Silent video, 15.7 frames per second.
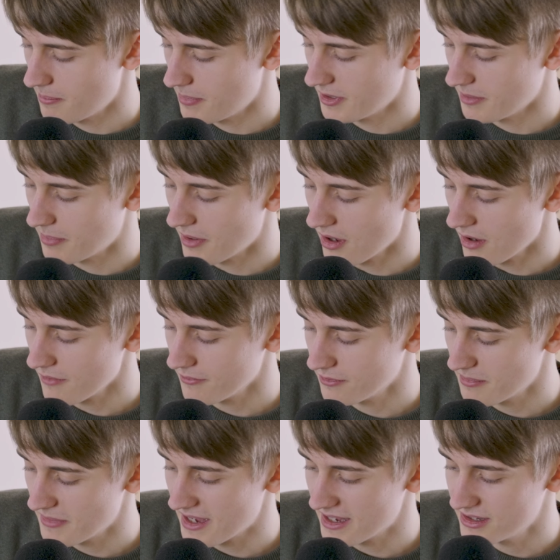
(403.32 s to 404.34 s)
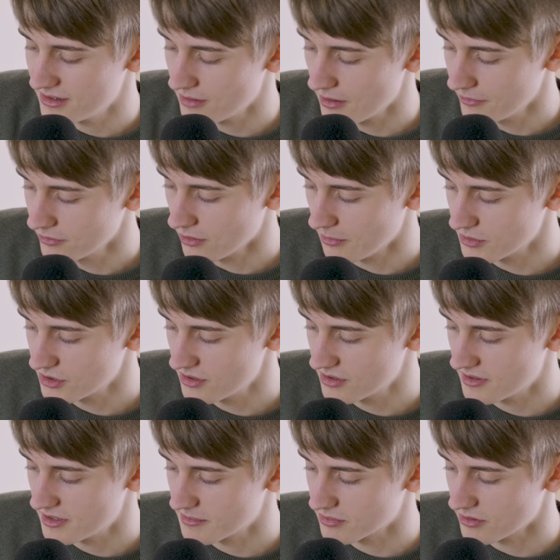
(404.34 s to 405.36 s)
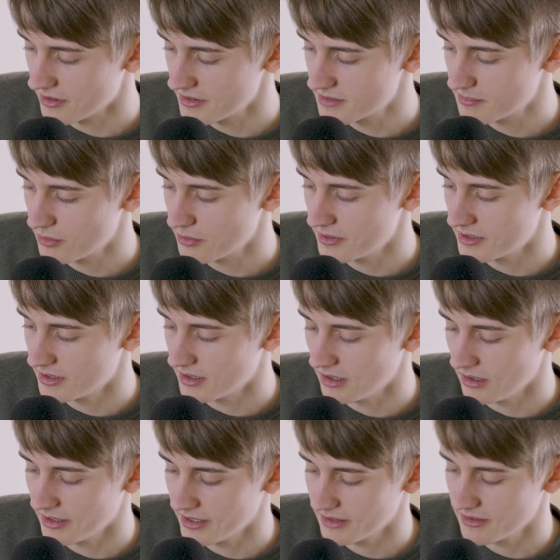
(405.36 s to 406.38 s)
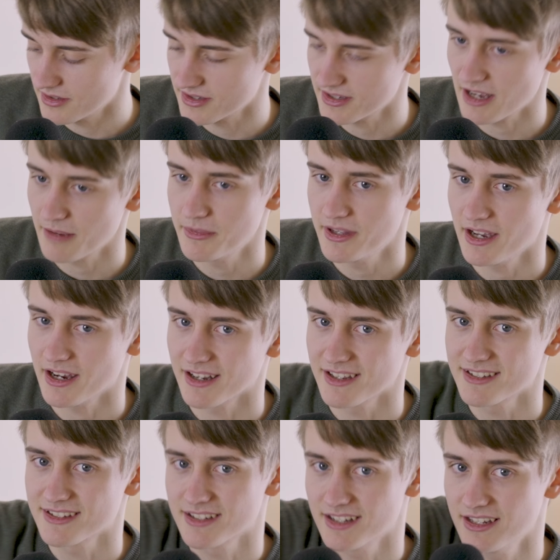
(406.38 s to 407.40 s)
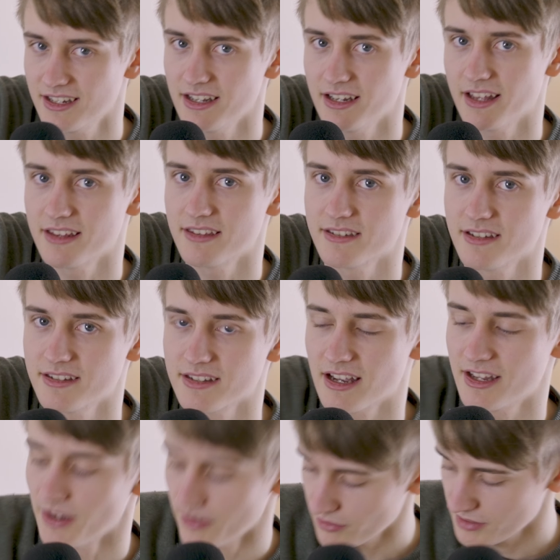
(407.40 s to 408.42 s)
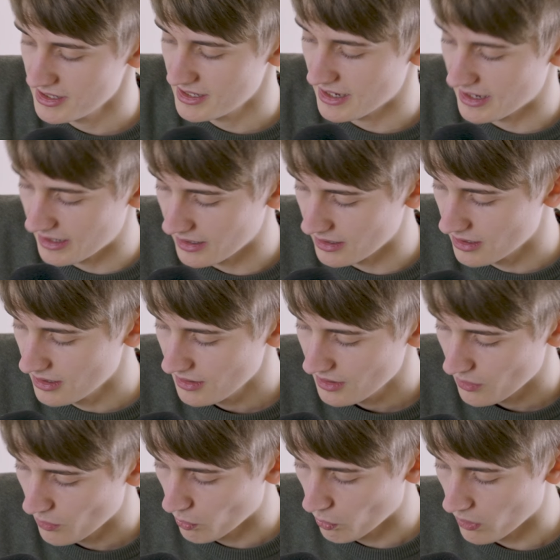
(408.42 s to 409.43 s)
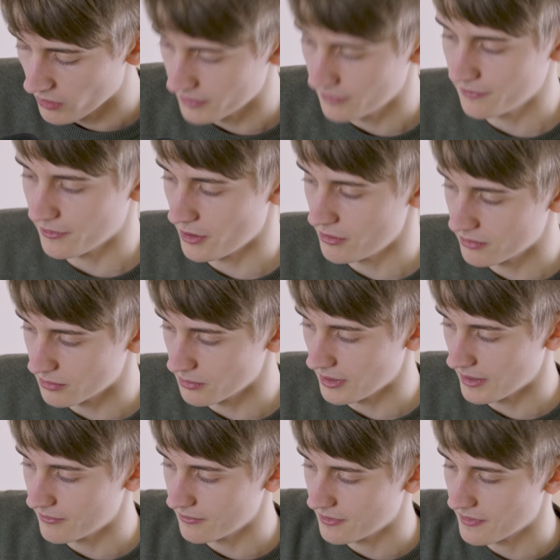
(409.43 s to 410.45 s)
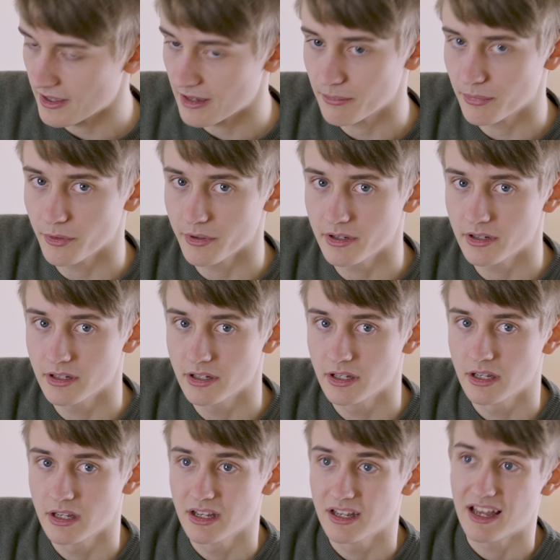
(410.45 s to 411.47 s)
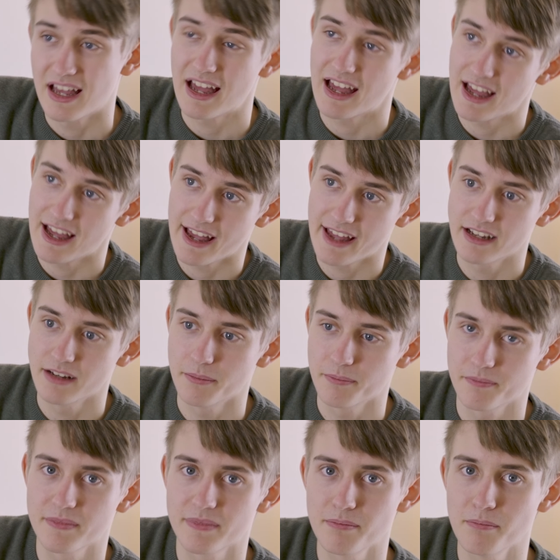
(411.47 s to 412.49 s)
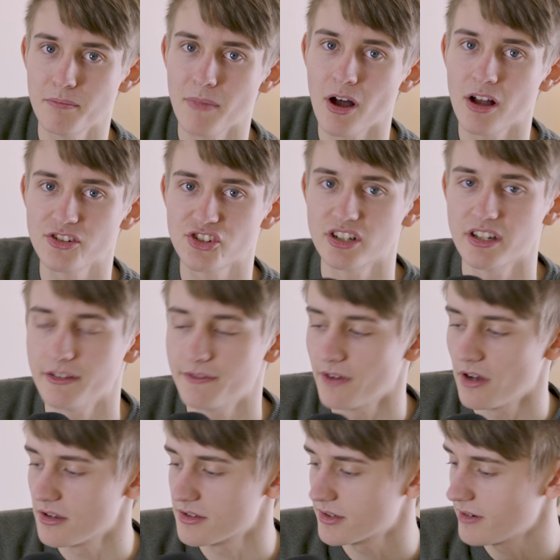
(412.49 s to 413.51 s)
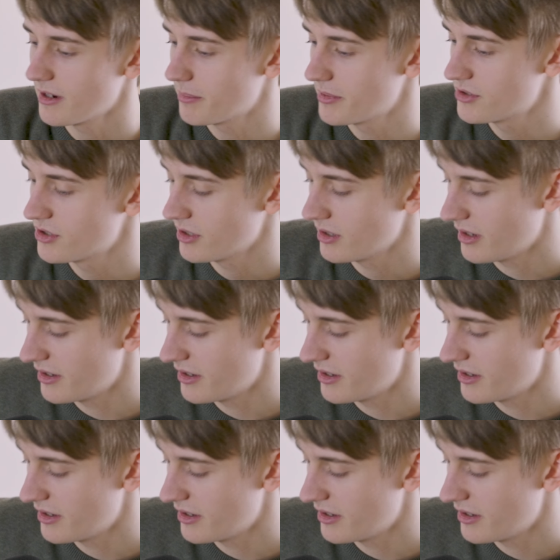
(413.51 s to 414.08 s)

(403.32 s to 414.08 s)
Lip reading: But apart from that, your other options at this price point are like the Samyang Cine lenses, and you're only getting one focal length at that point, and a marginally faster aperture.